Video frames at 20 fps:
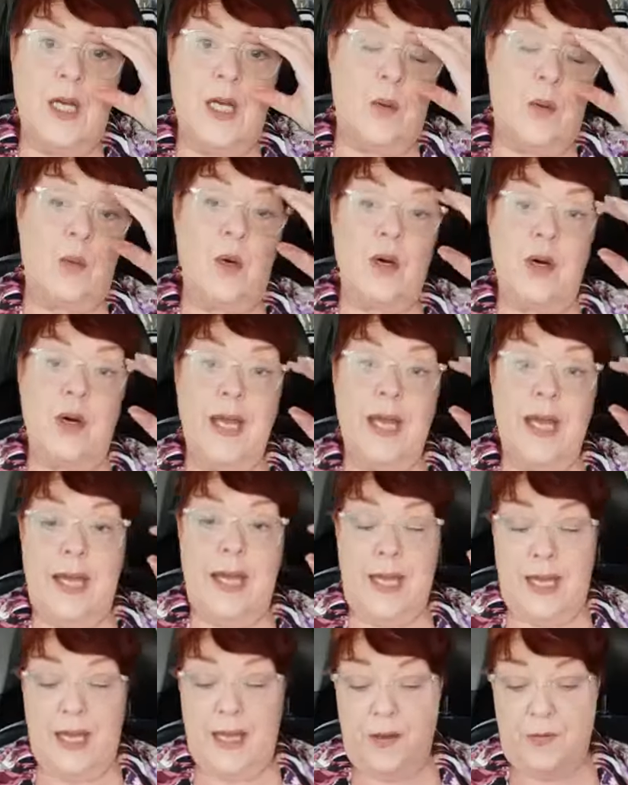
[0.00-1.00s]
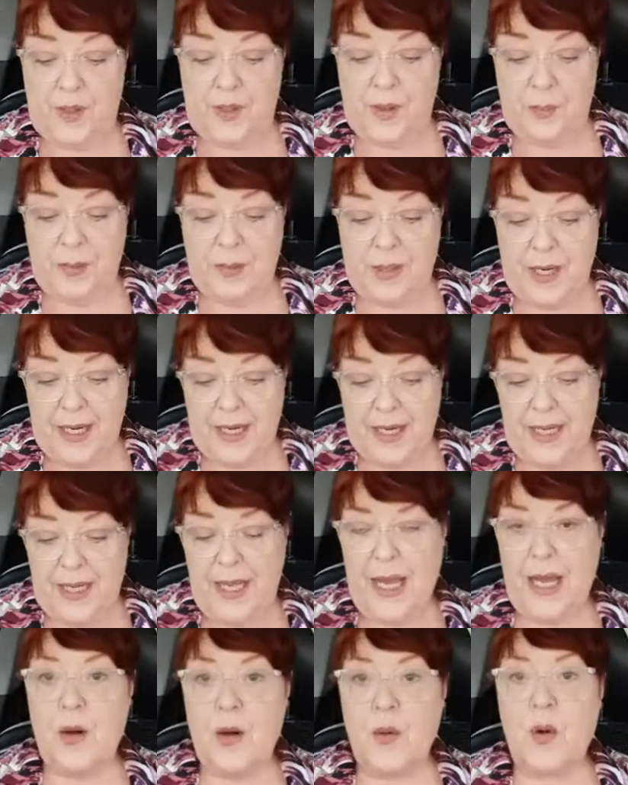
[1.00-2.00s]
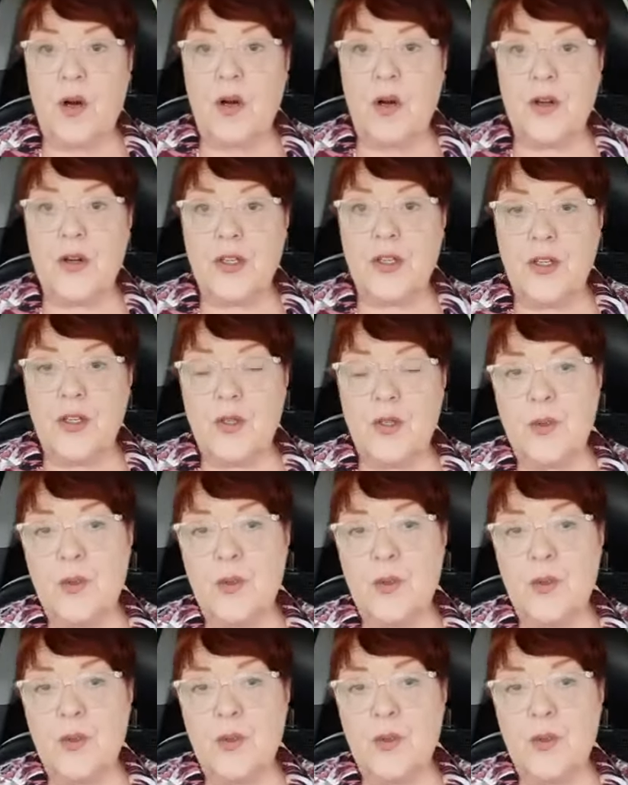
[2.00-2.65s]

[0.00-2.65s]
Well, hey everybody, how are you?